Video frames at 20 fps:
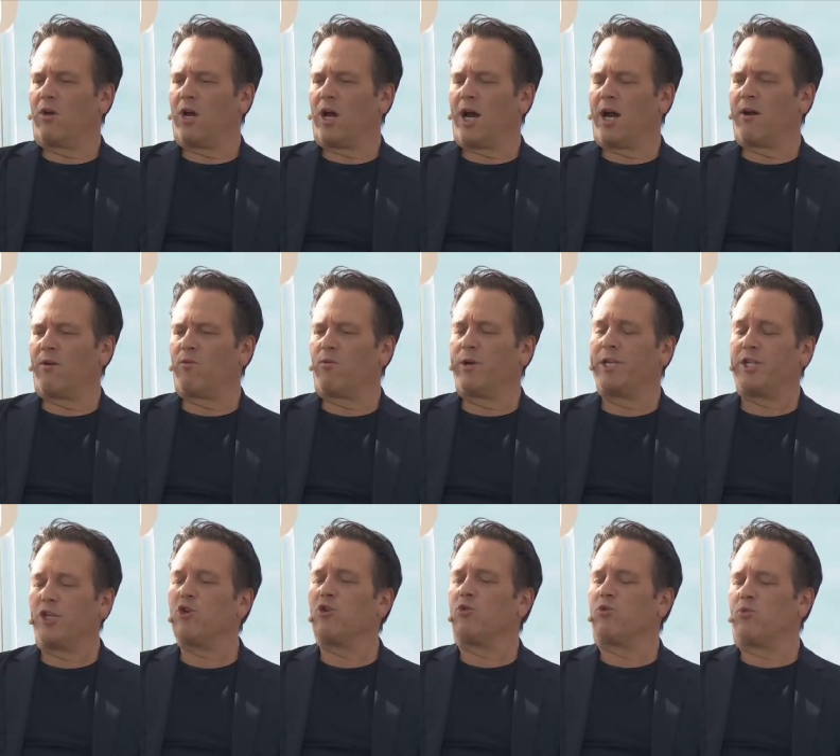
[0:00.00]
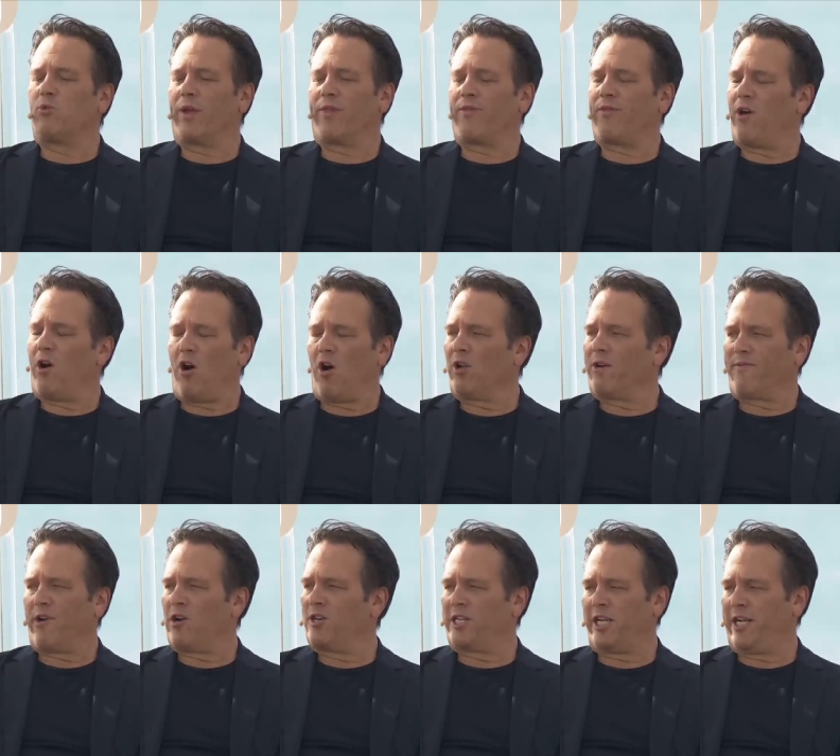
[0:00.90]
Uh, we do with all of
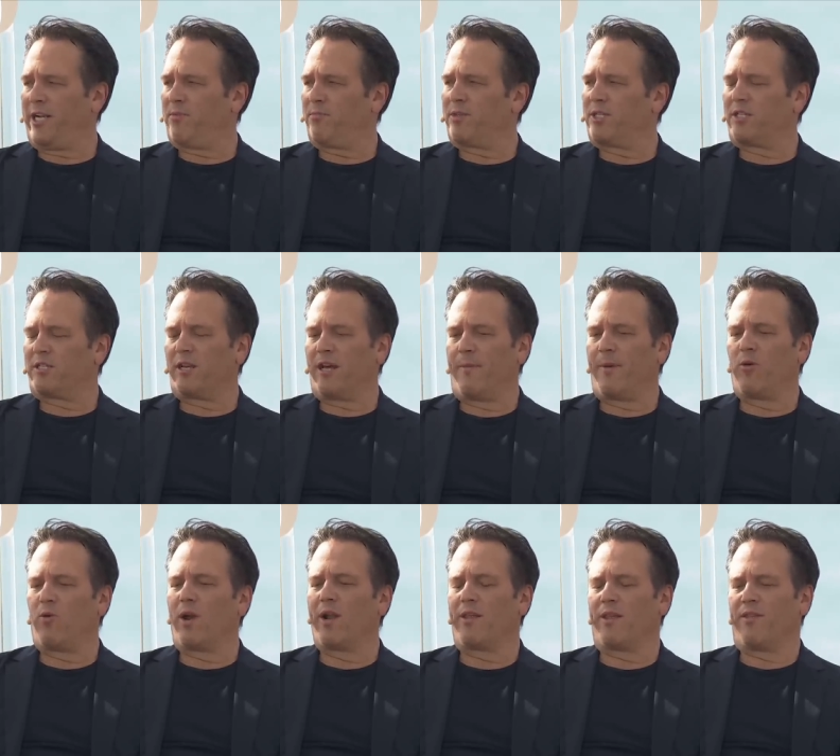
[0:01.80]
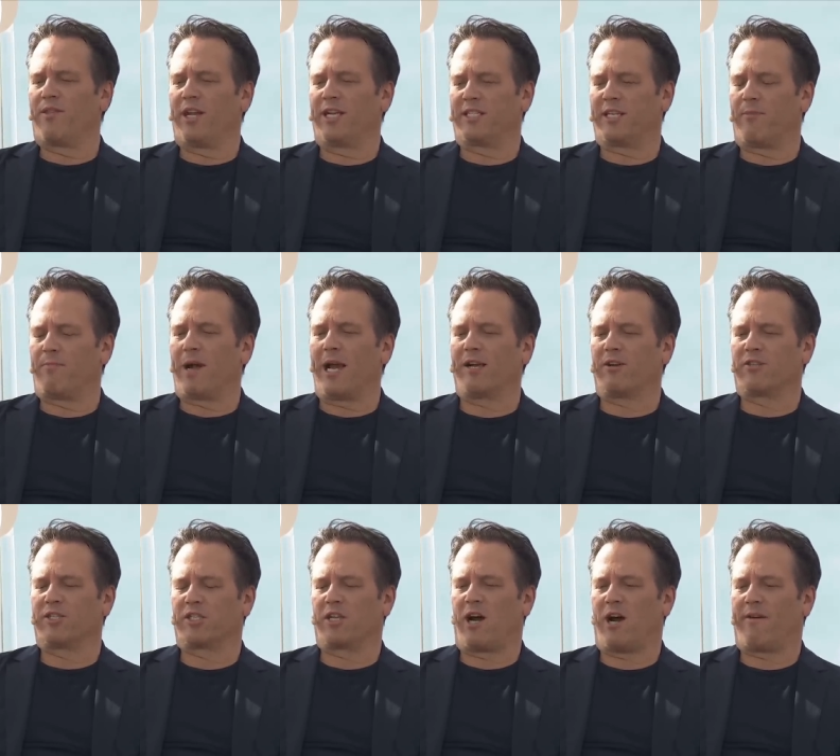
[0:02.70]
our teams. I mean, one of the things at
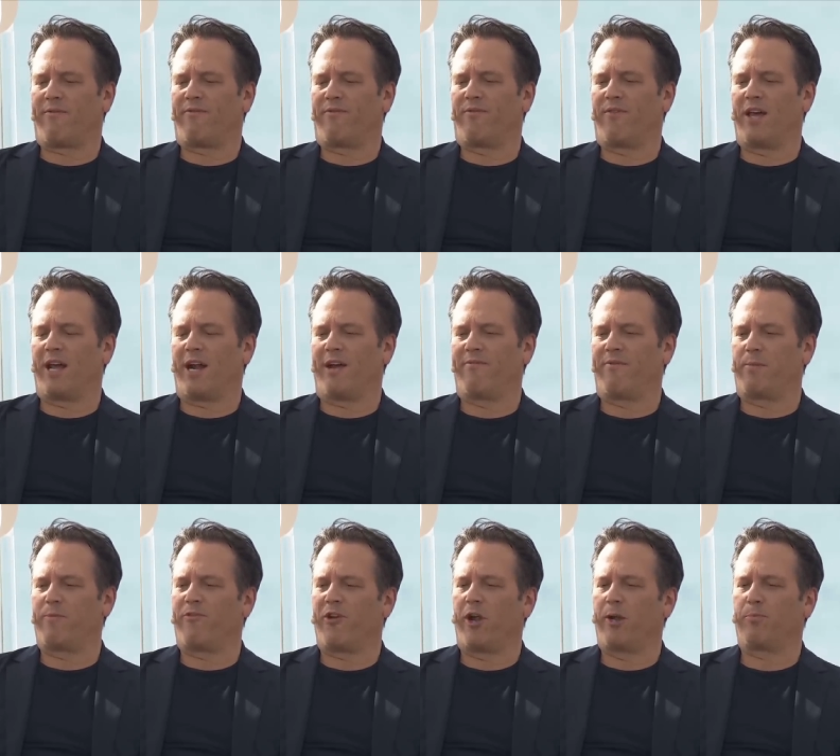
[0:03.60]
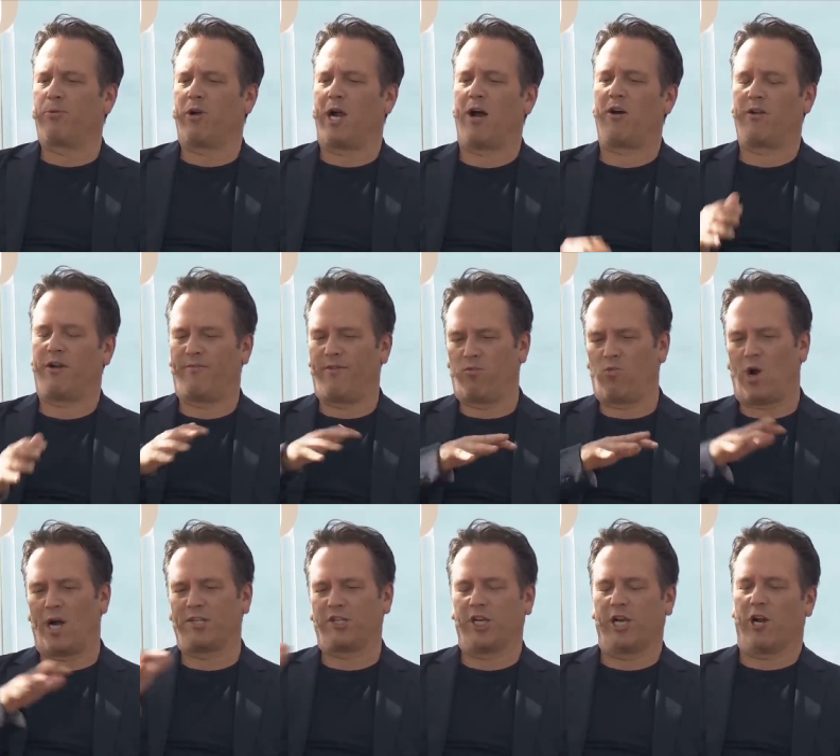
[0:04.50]
Microsoft that I've been very proud of in
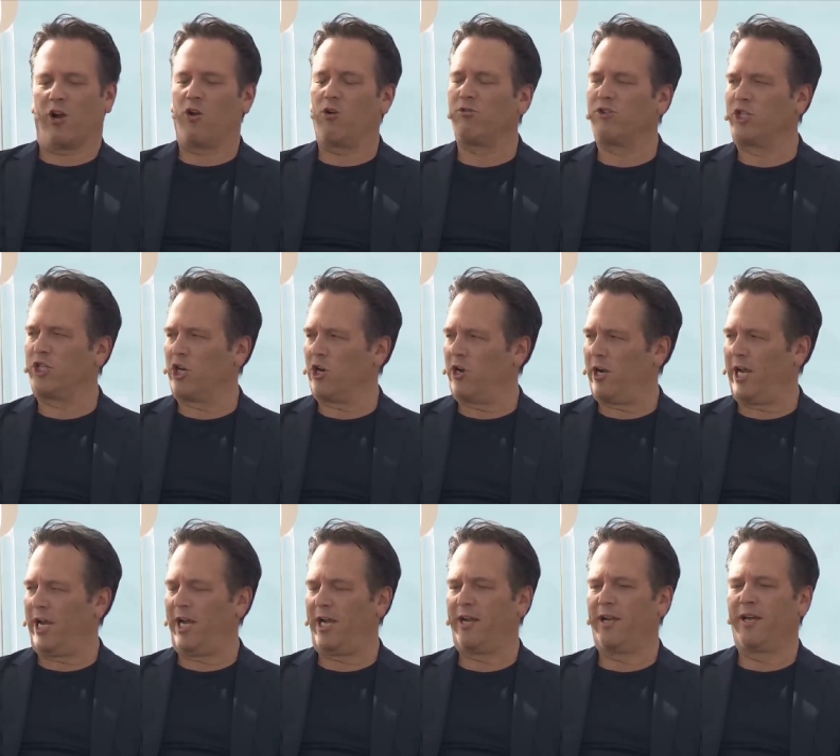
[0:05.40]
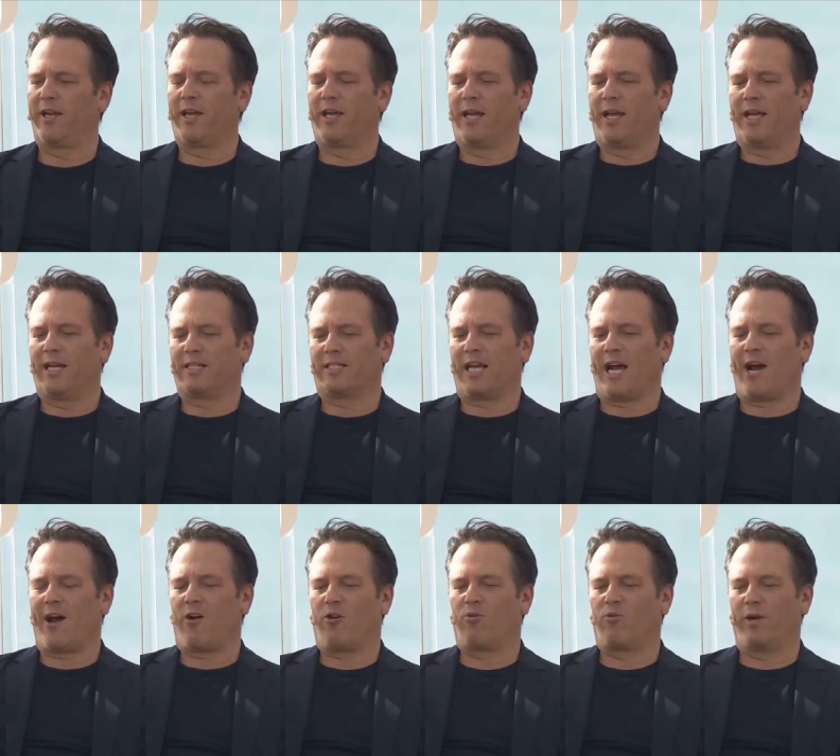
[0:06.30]
watching our own journey is
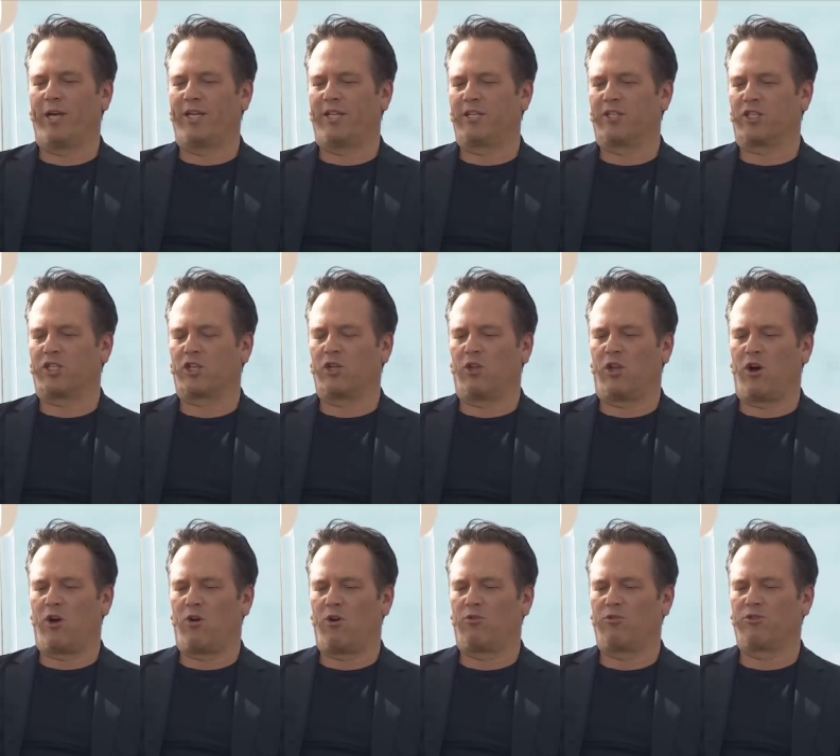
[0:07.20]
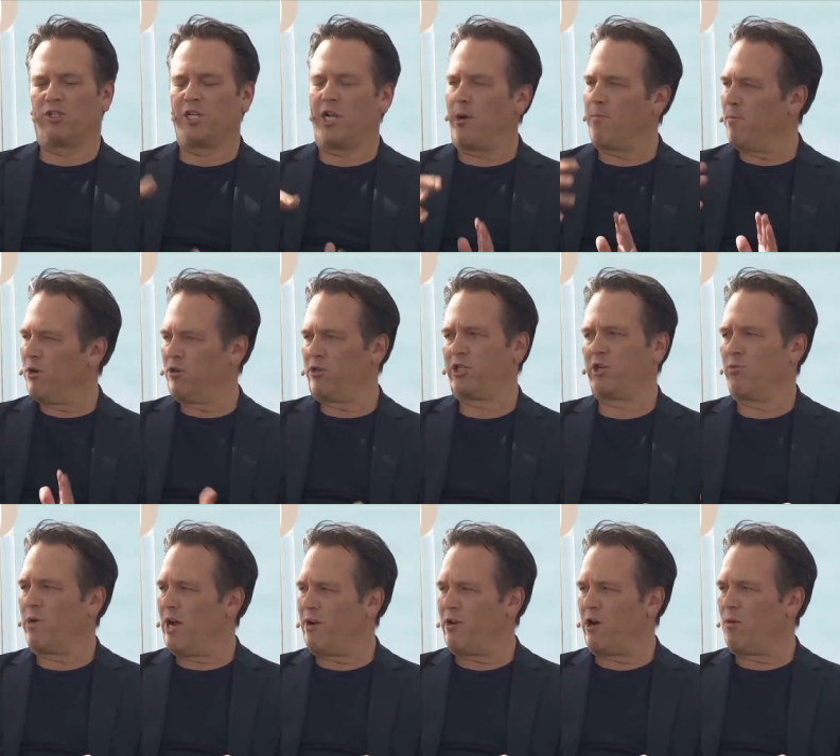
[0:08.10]
how we disclose numbers
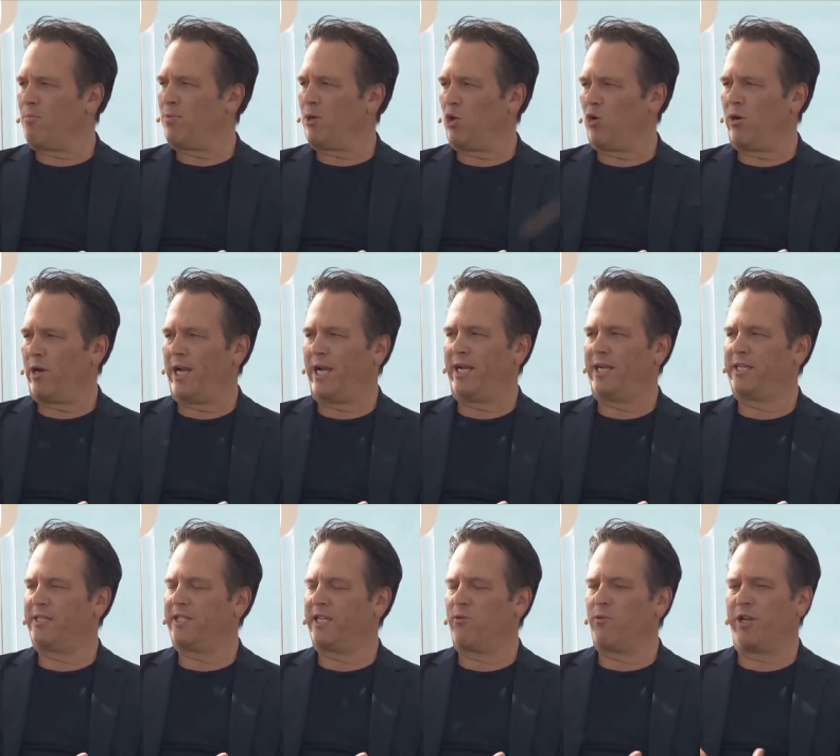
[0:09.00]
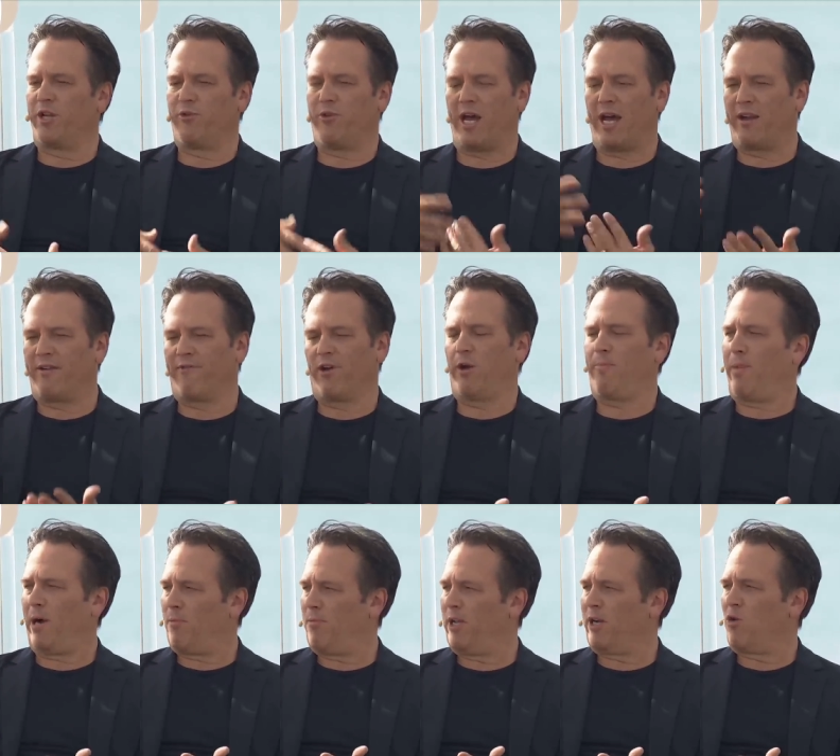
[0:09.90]
around our employees, and we do that in a very
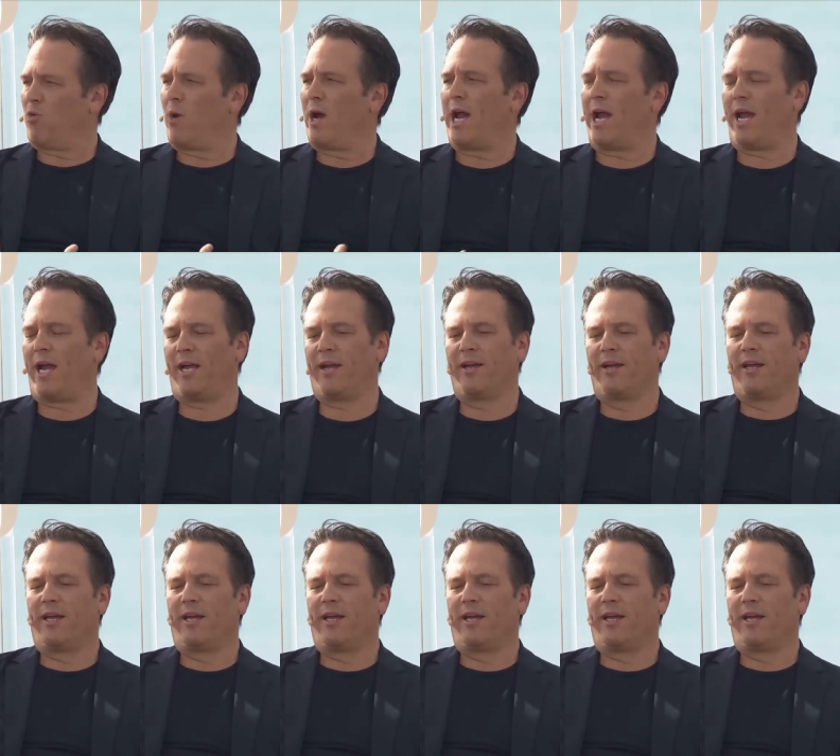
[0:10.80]
public way